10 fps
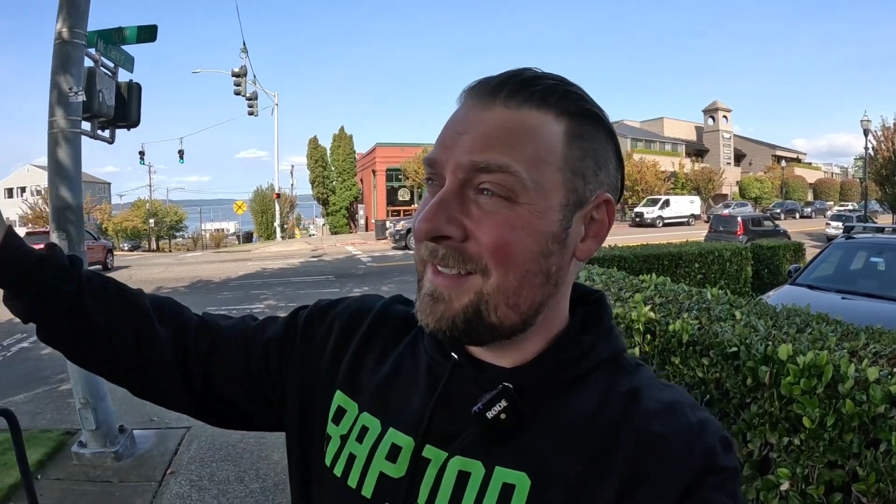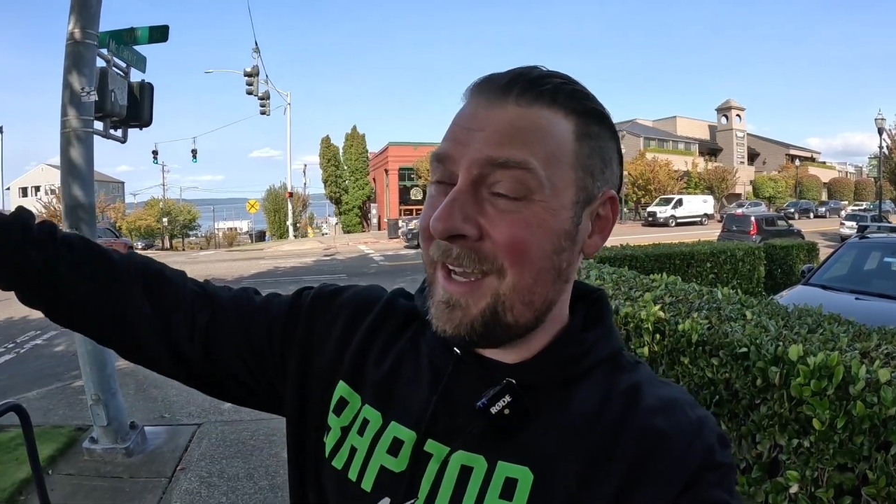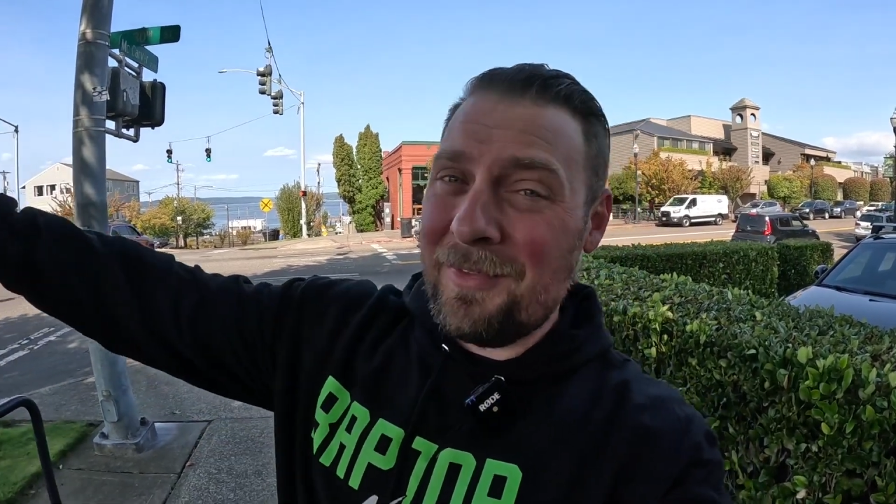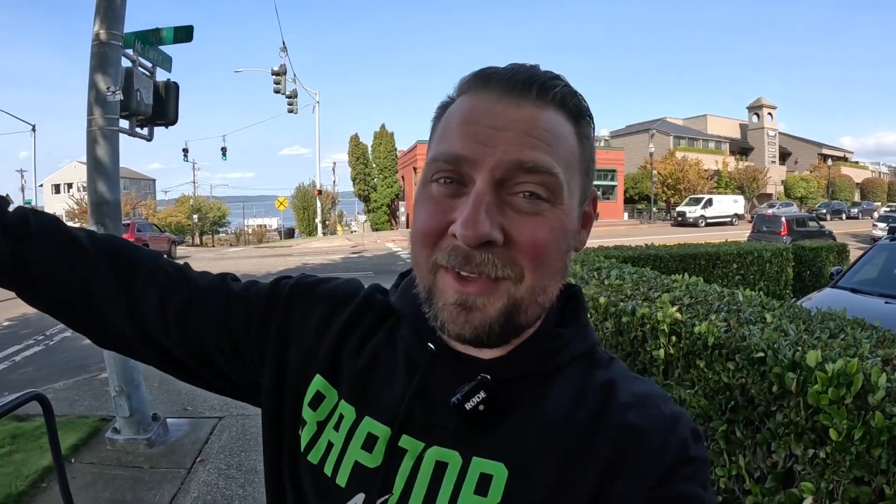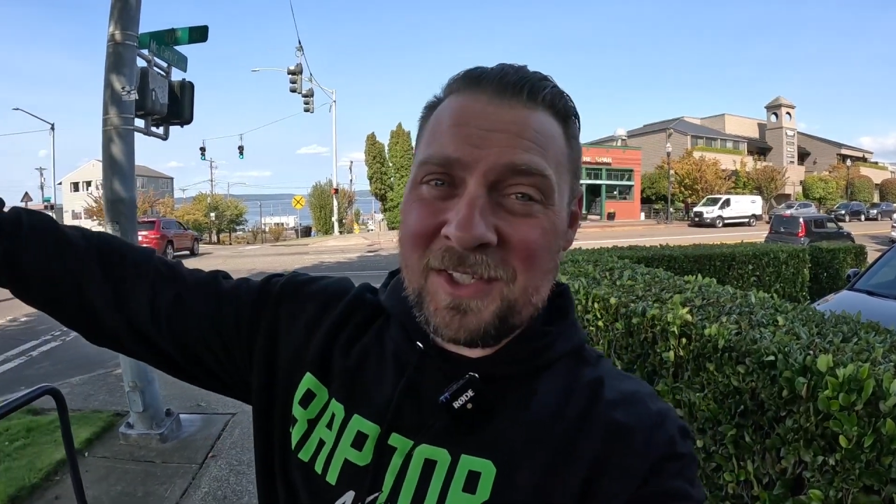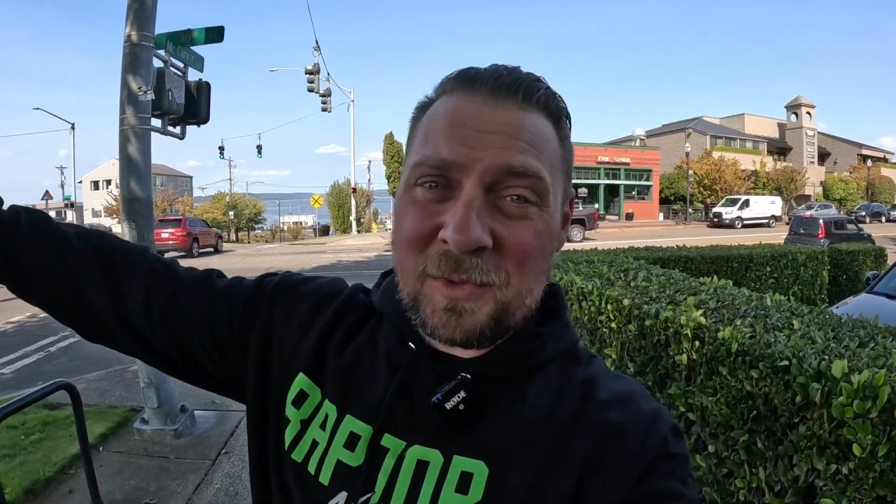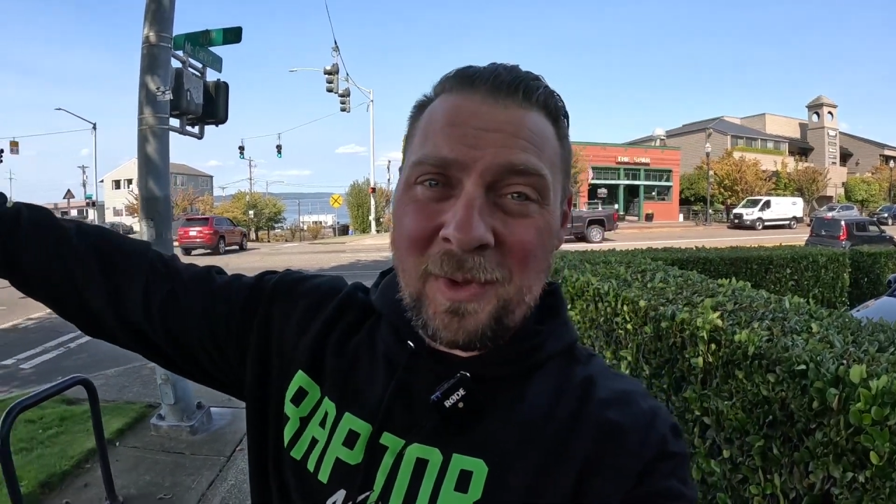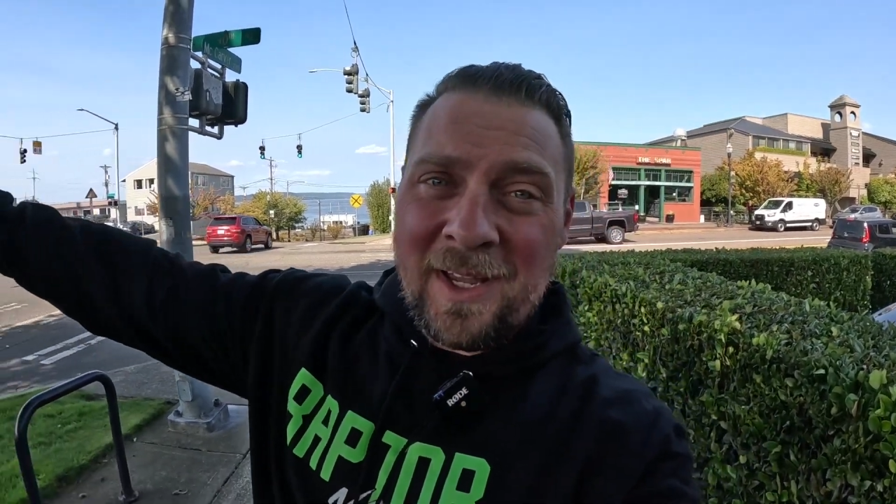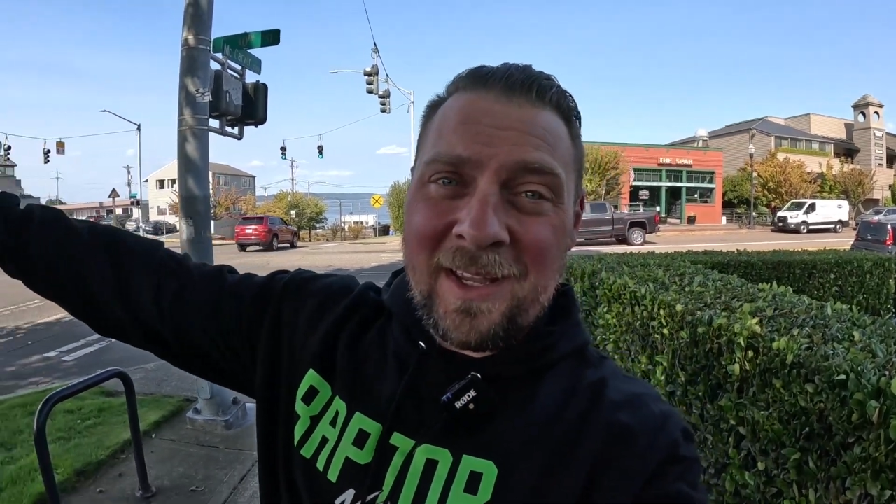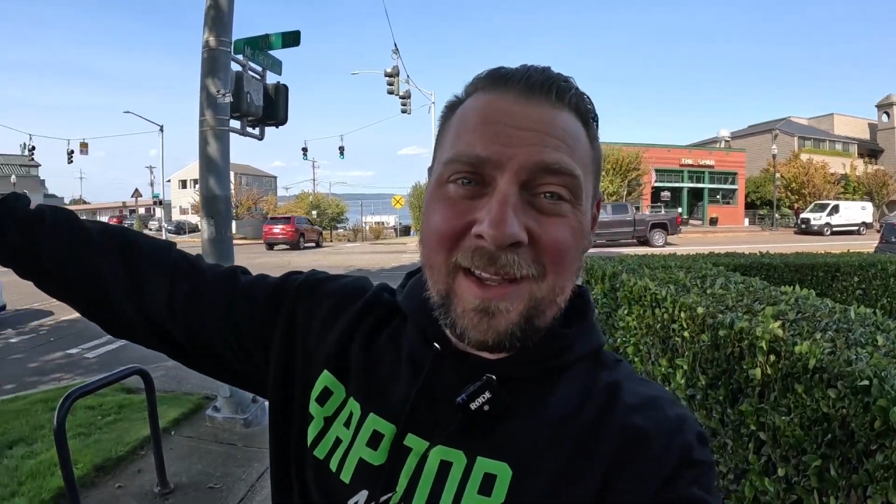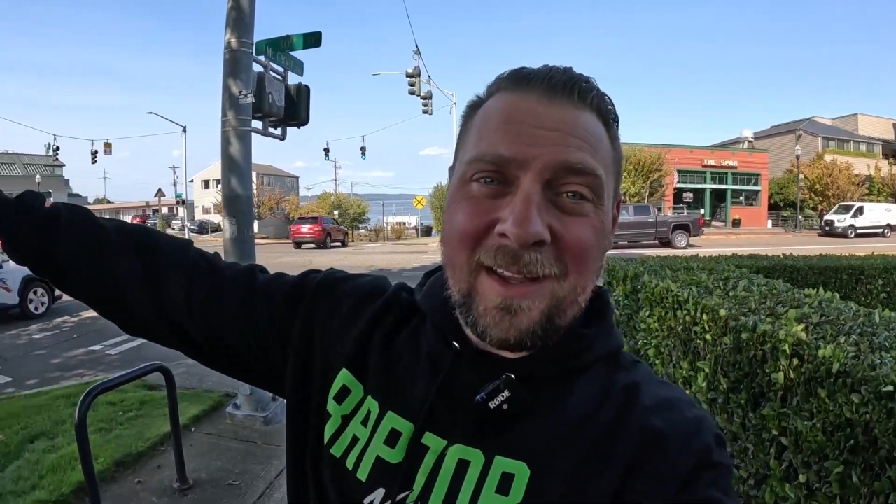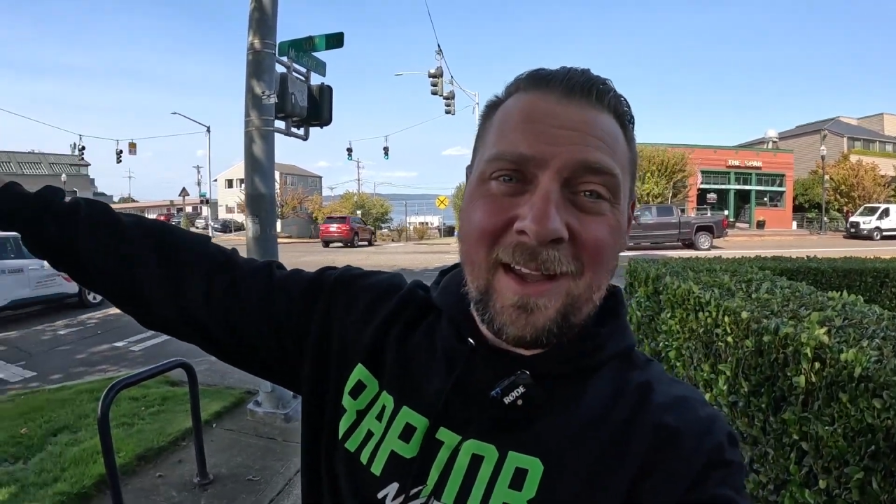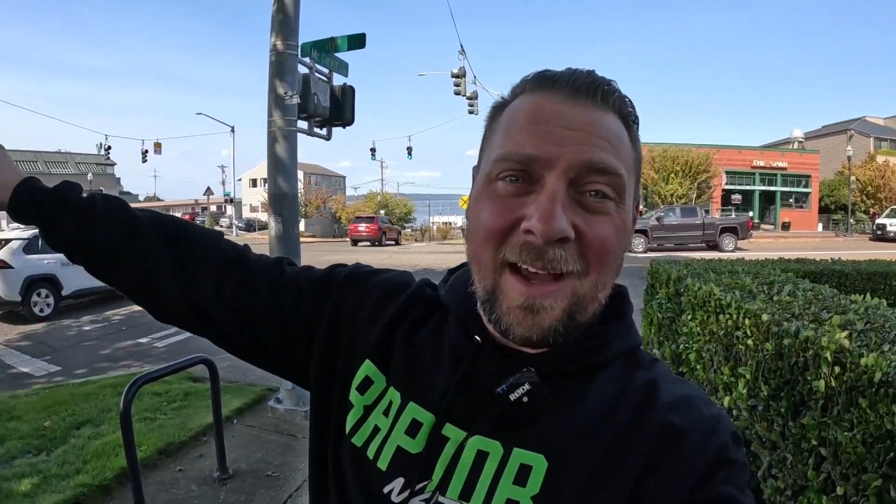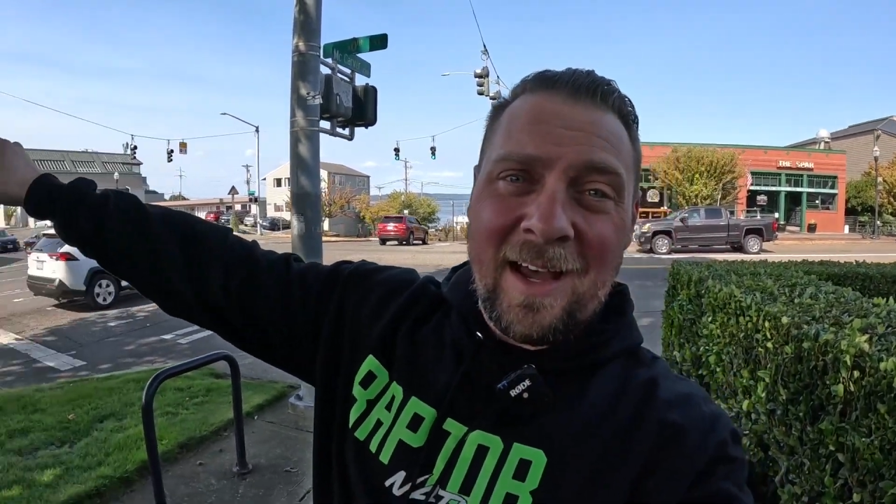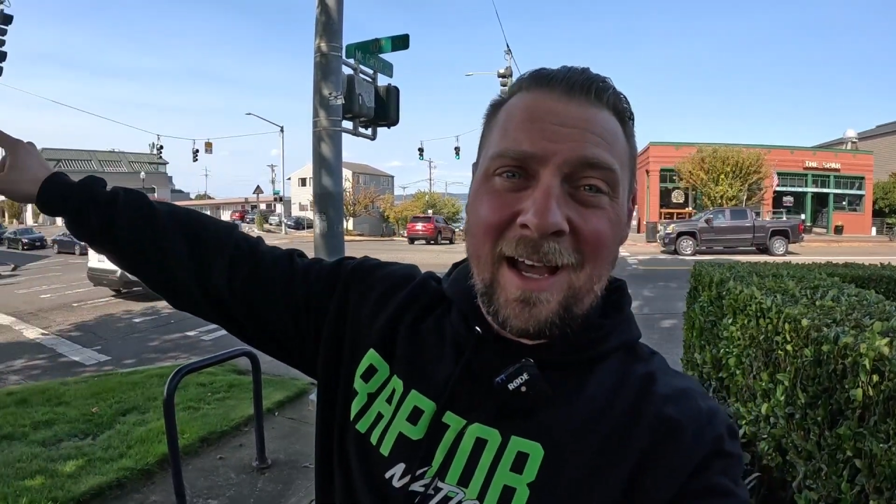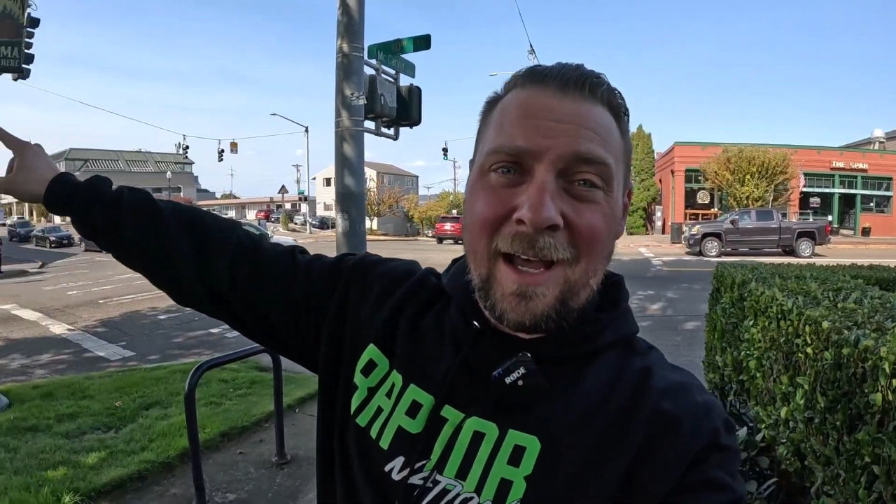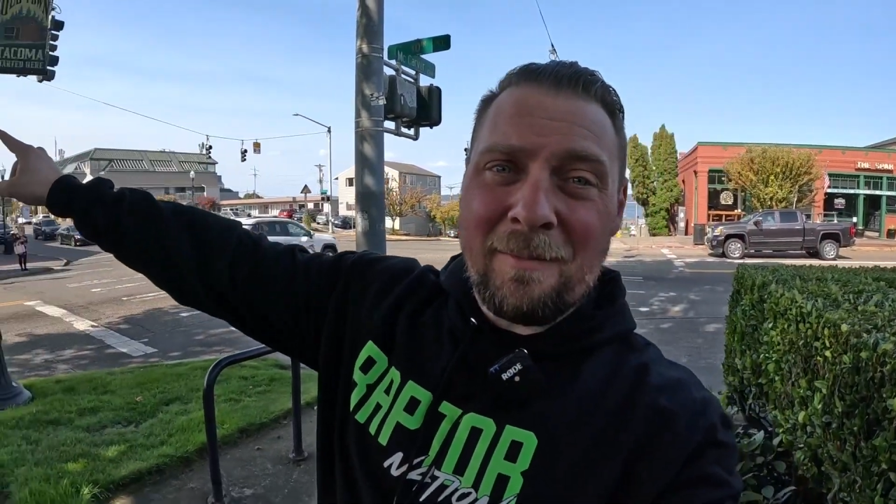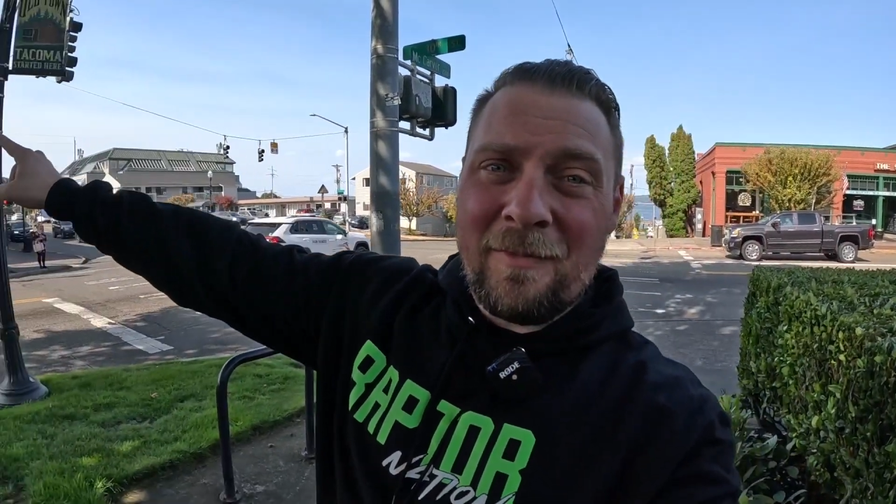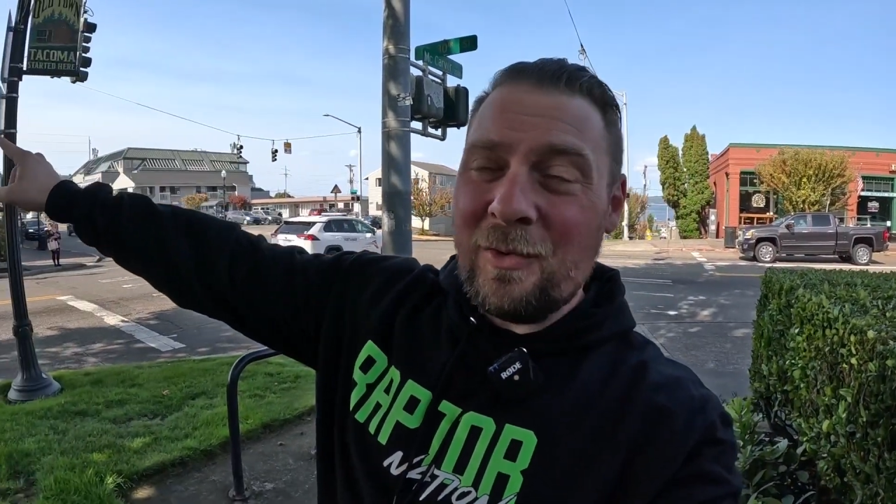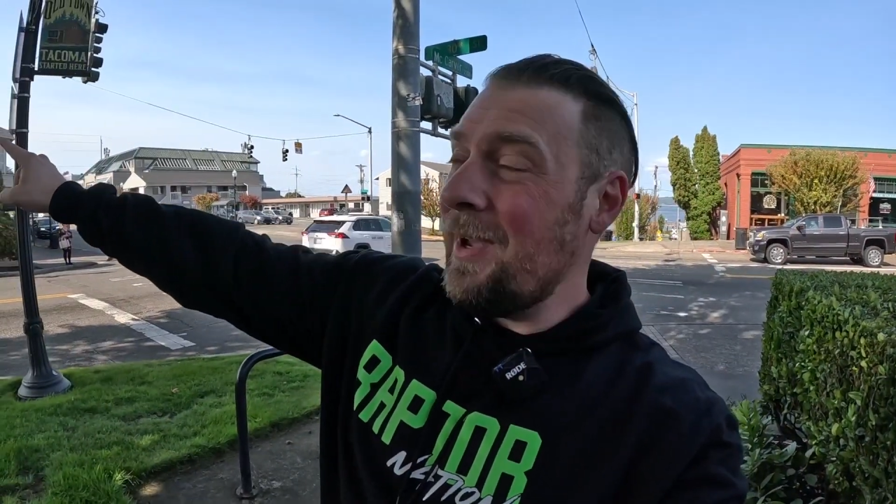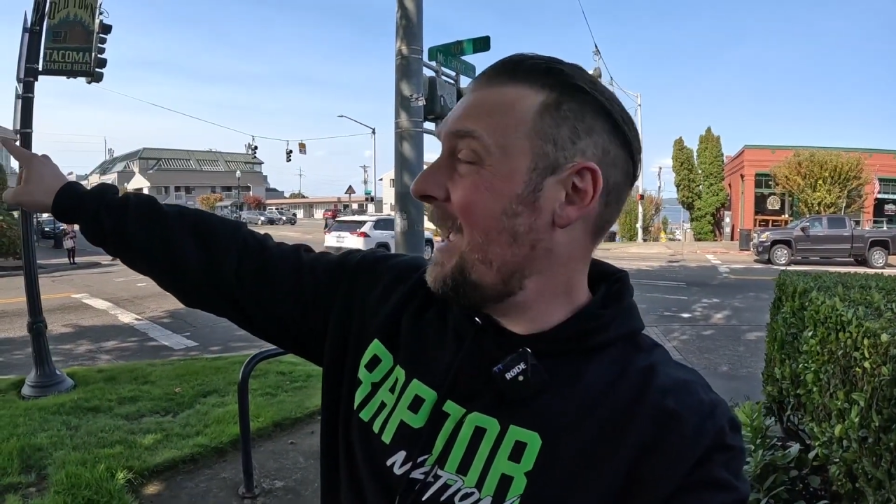Down this way, if you